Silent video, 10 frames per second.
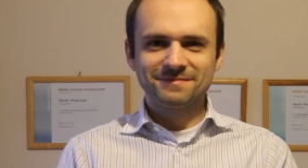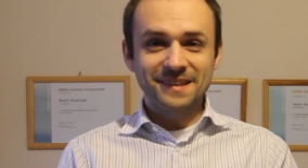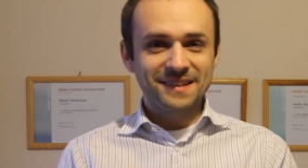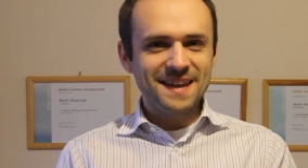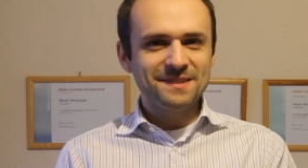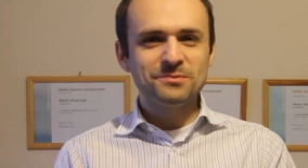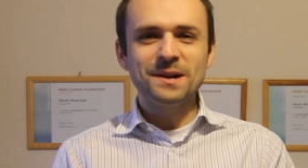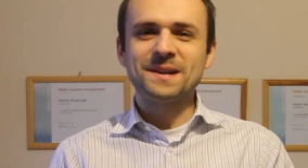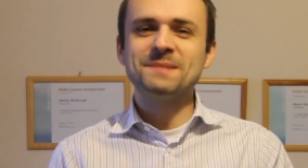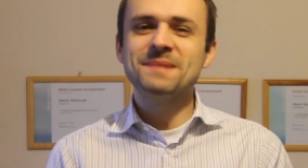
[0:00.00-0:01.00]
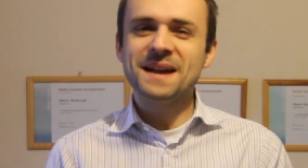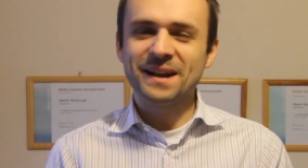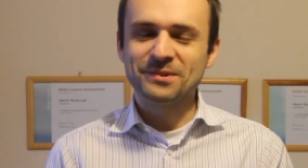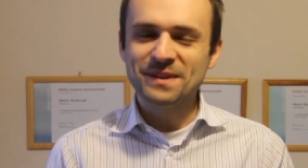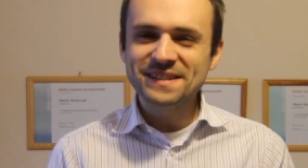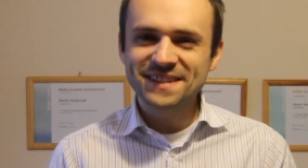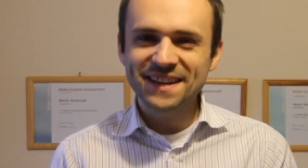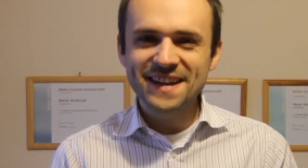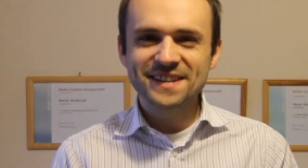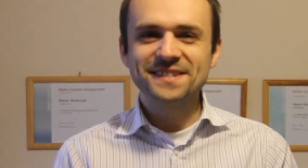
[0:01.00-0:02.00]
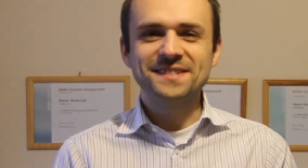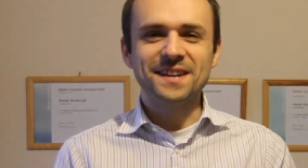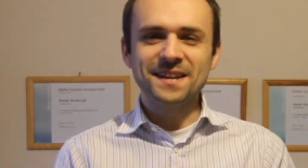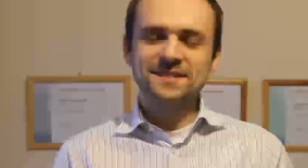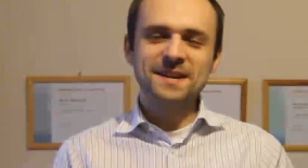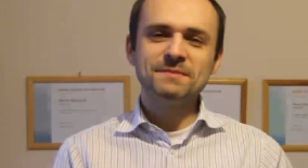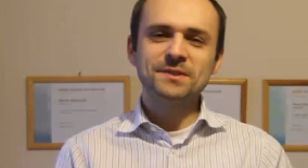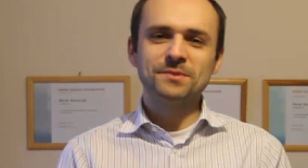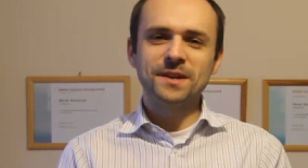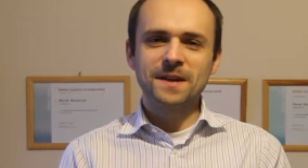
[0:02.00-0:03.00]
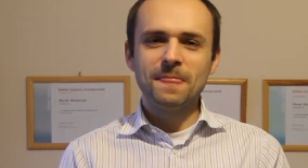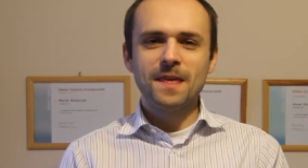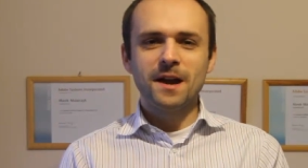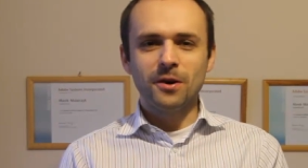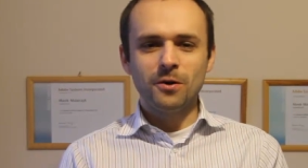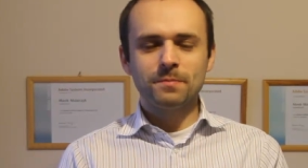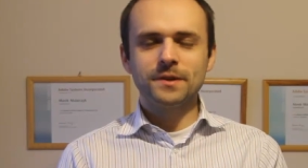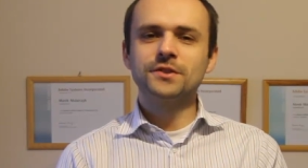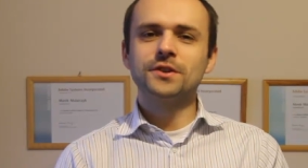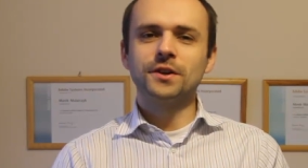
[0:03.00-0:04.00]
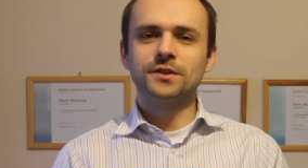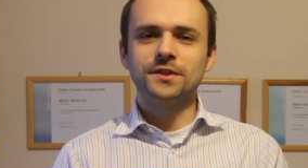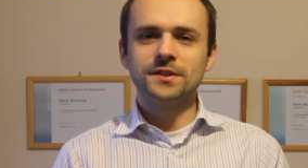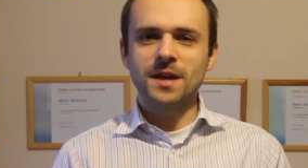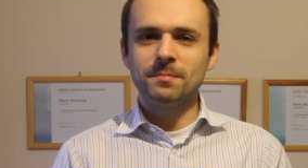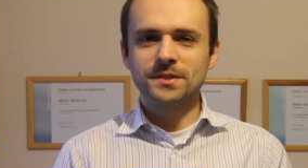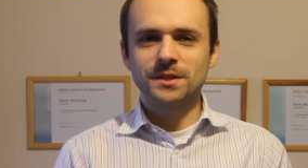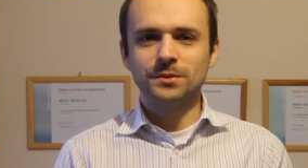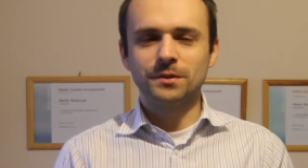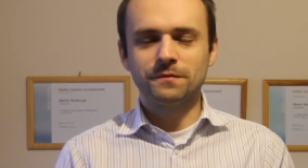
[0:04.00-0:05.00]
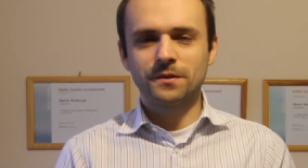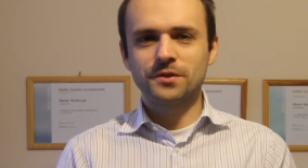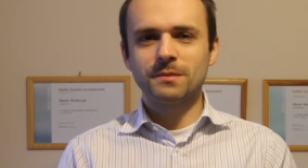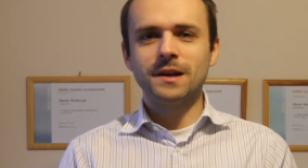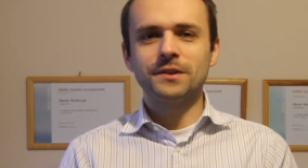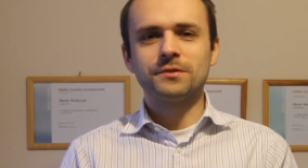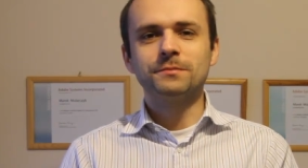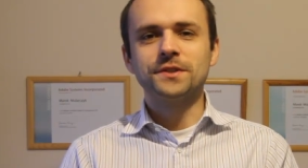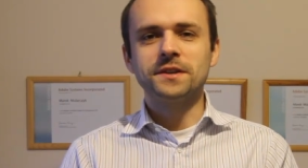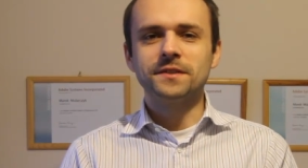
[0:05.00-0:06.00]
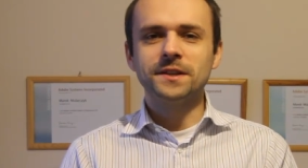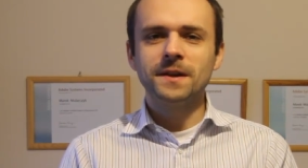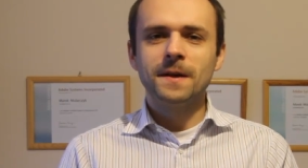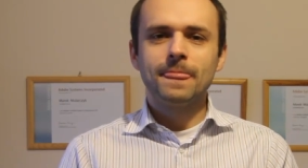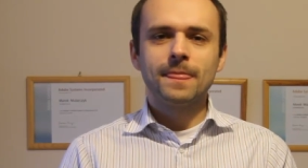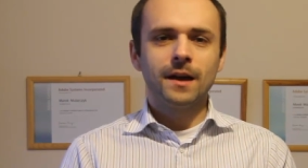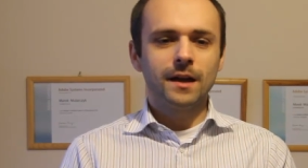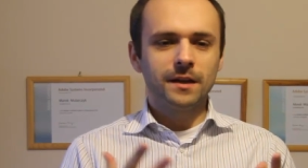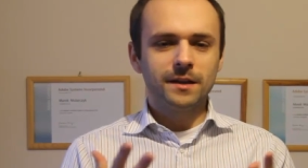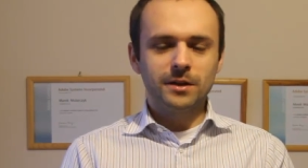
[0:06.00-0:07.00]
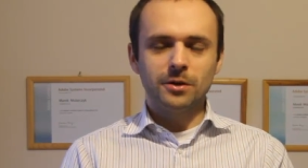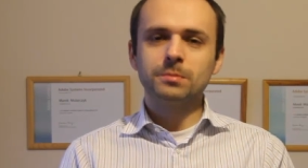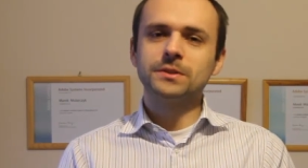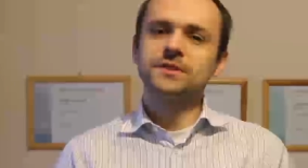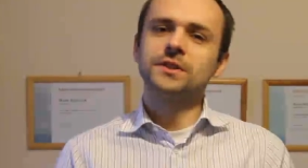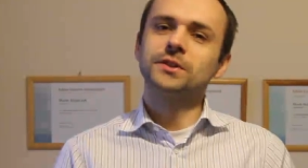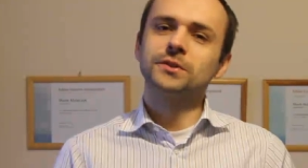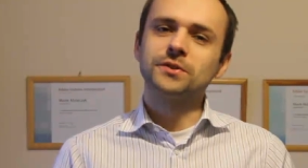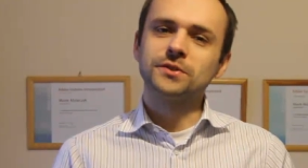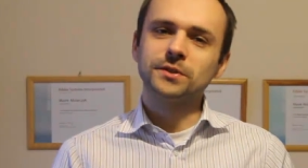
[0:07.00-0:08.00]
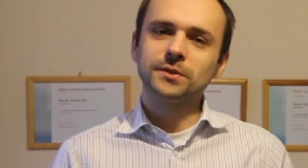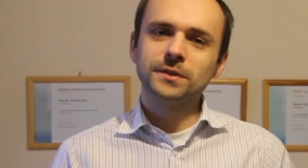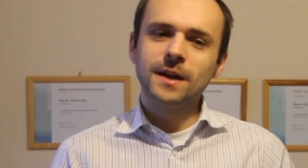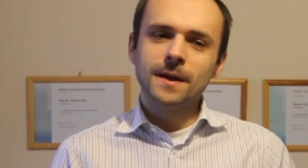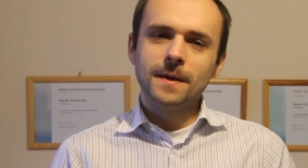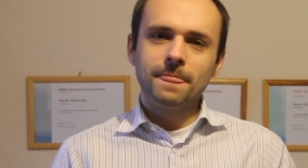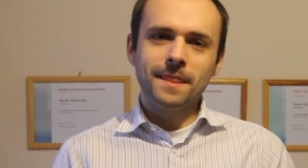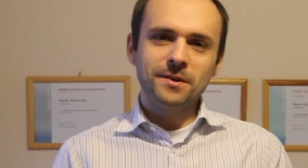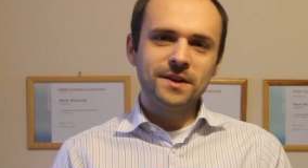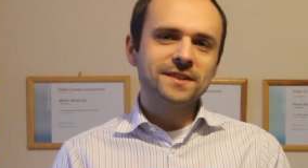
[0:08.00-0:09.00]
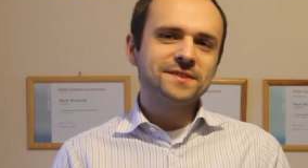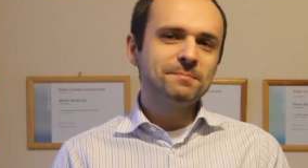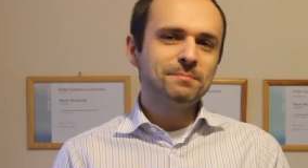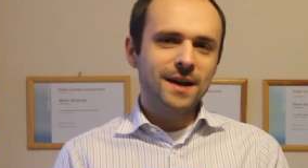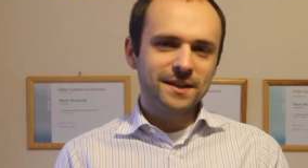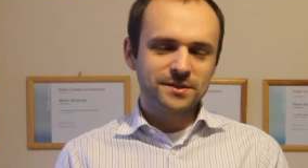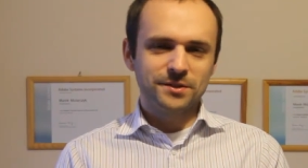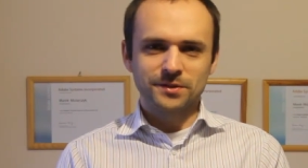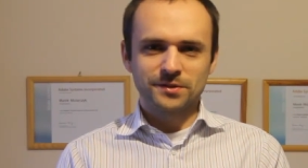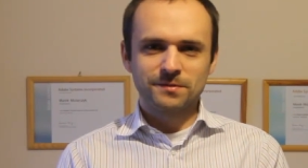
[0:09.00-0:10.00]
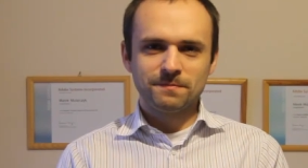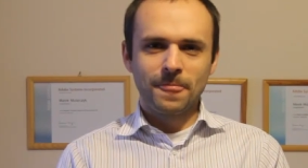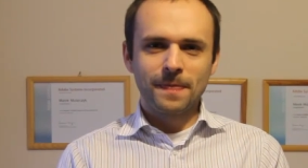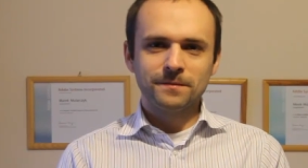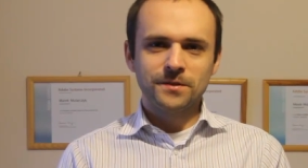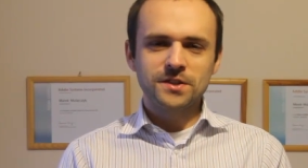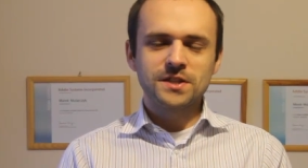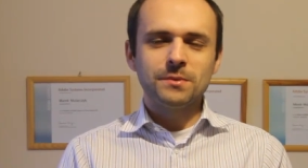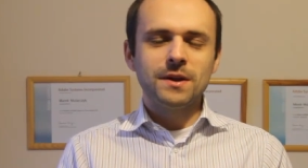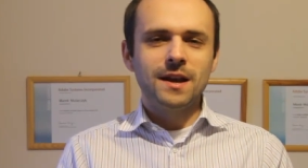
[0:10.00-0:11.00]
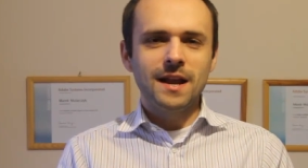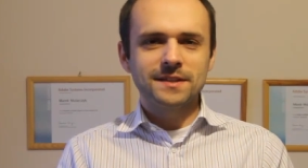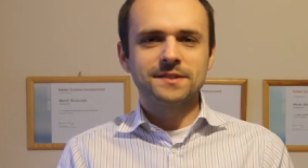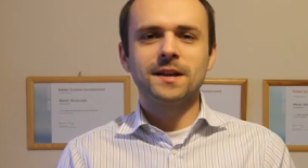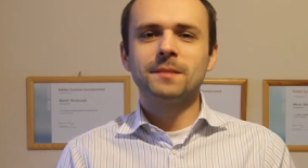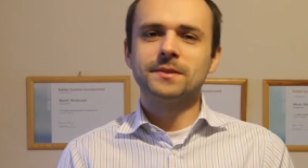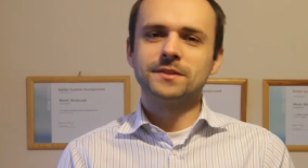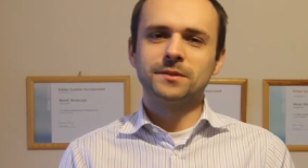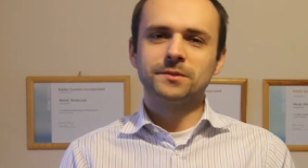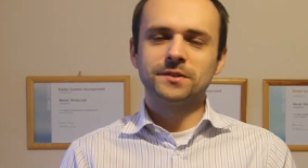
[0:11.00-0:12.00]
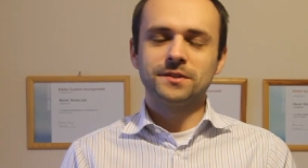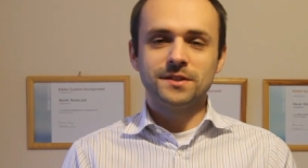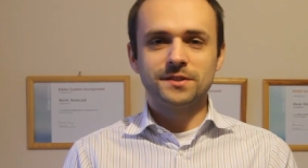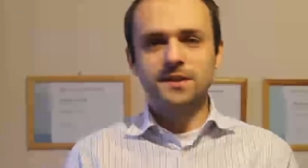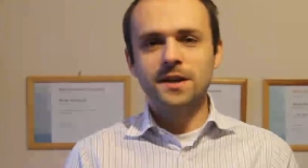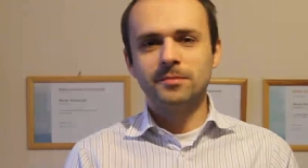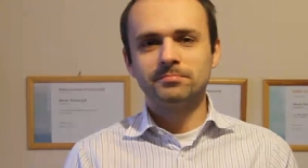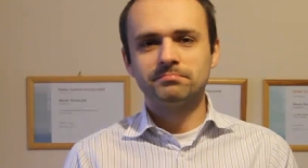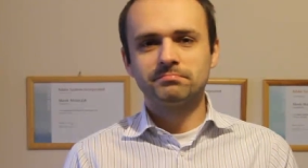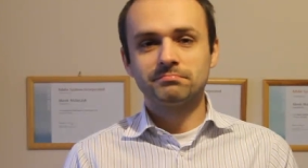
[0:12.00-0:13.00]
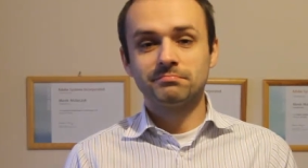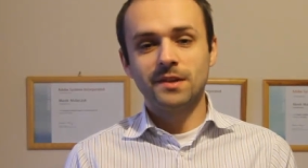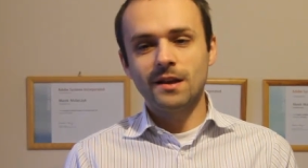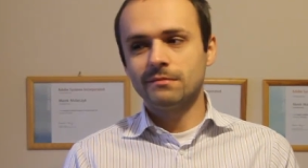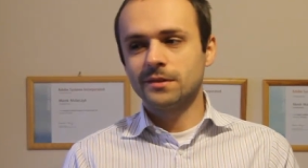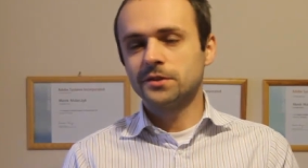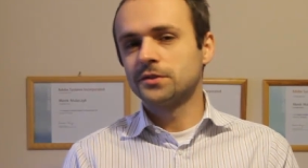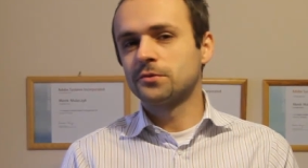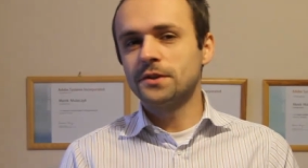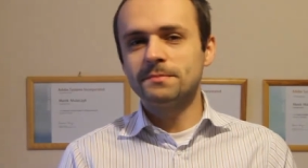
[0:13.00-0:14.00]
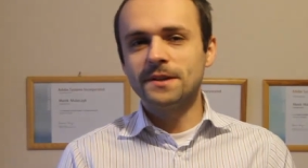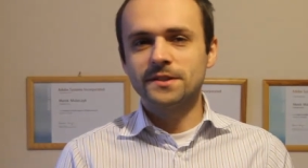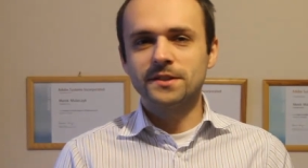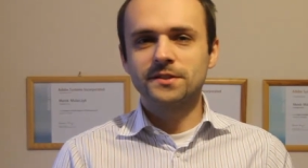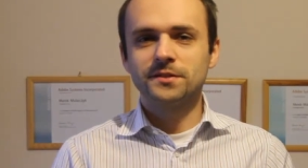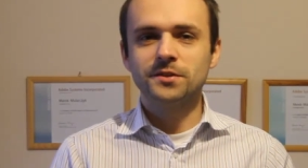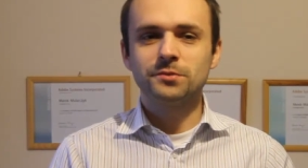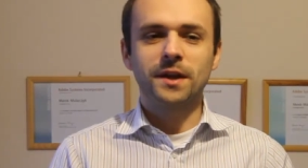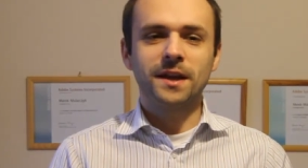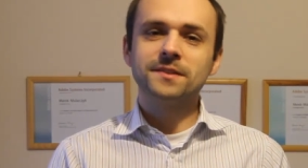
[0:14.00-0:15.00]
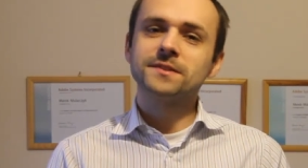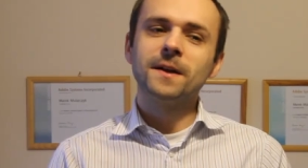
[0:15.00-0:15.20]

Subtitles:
Okay, welcome back once again. This is the last time this week. I hope you enjoyed this episode of Photoshop Lightroom TV, and I hope to see you soon. Now here's the bad news. This is our last episode this year. Yeah, because Christmas is this weekend.